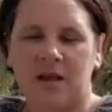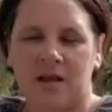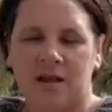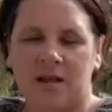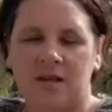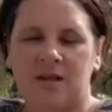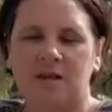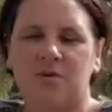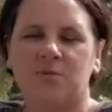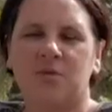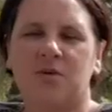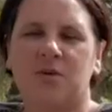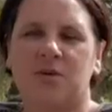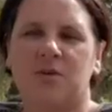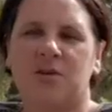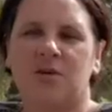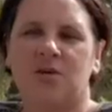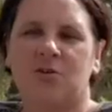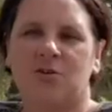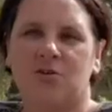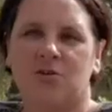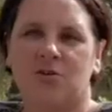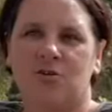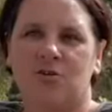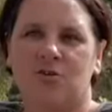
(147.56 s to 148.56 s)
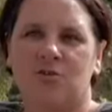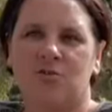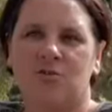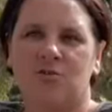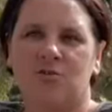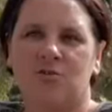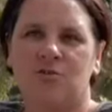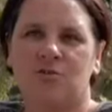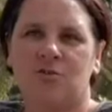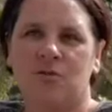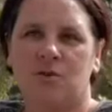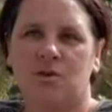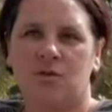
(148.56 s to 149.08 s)
Anybody
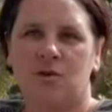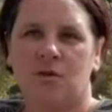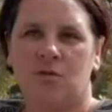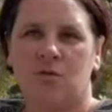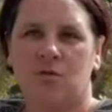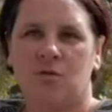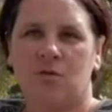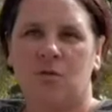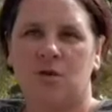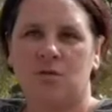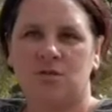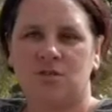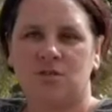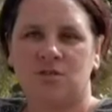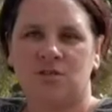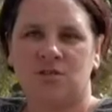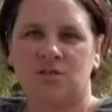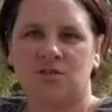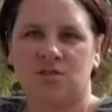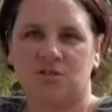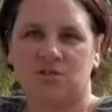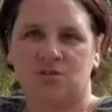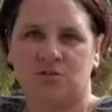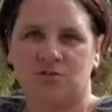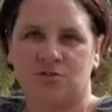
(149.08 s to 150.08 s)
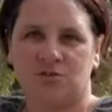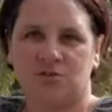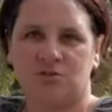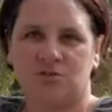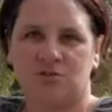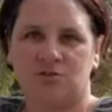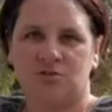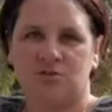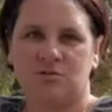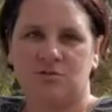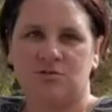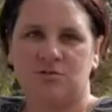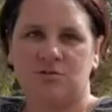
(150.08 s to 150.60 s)
who wants
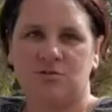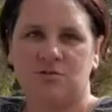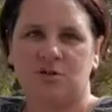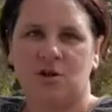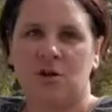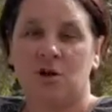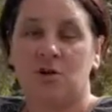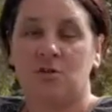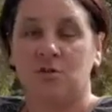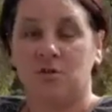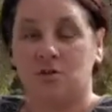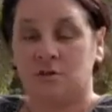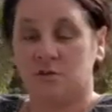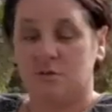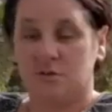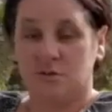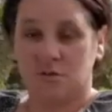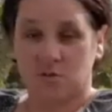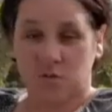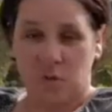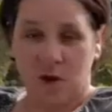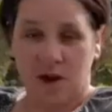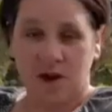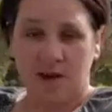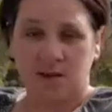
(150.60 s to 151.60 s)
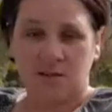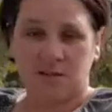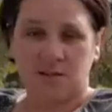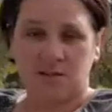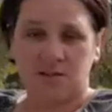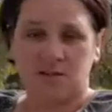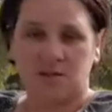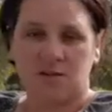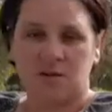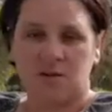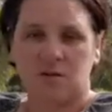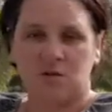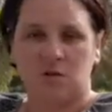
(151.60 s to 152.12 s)
to lose weight,
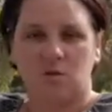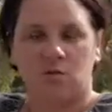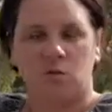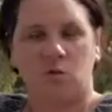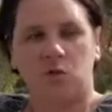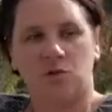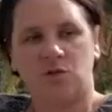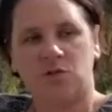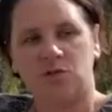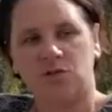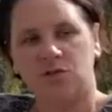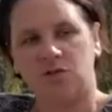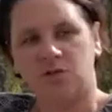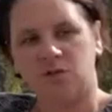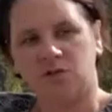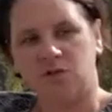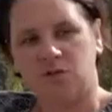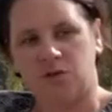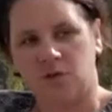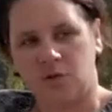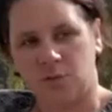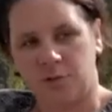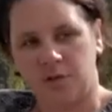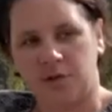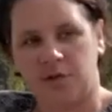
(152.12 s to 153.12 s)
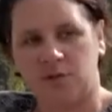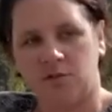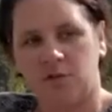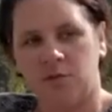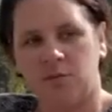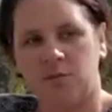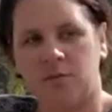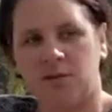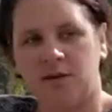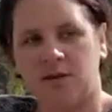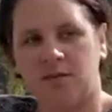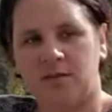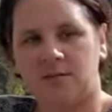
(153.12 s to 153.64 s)
wants to feel better
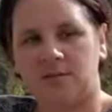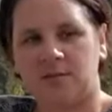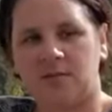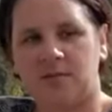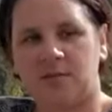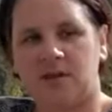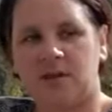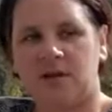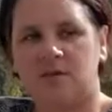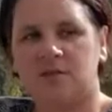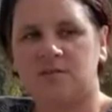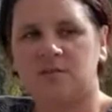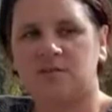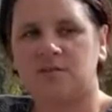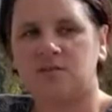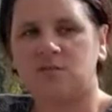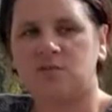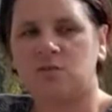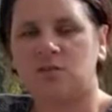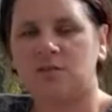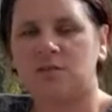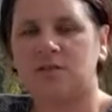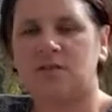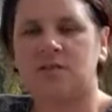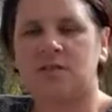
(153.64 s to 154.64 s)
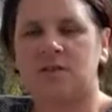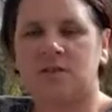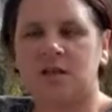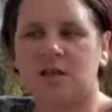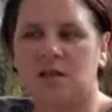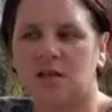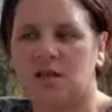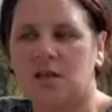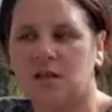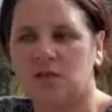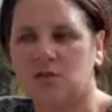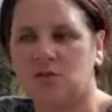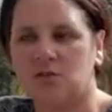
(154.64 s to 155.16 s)
about themselves, wants to
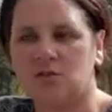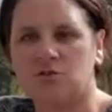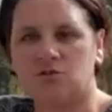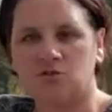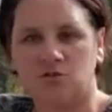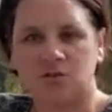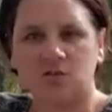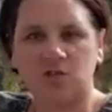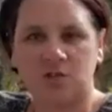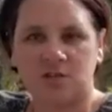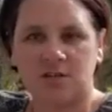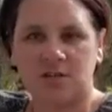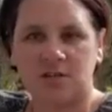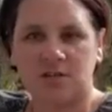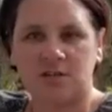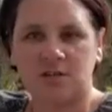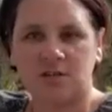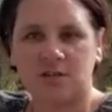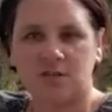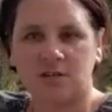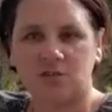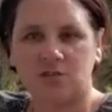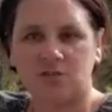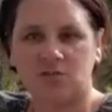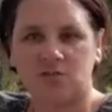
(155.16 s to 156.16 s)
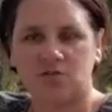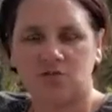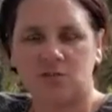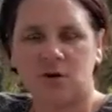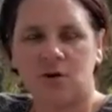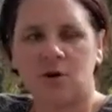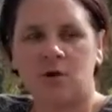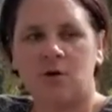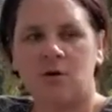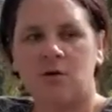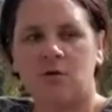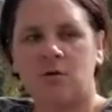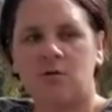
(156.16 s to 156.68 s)
get their nutrition under
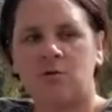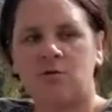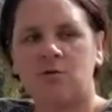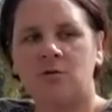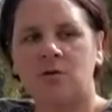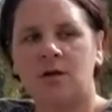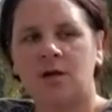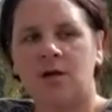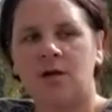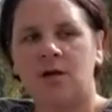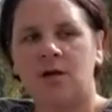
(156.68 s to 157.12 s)
control,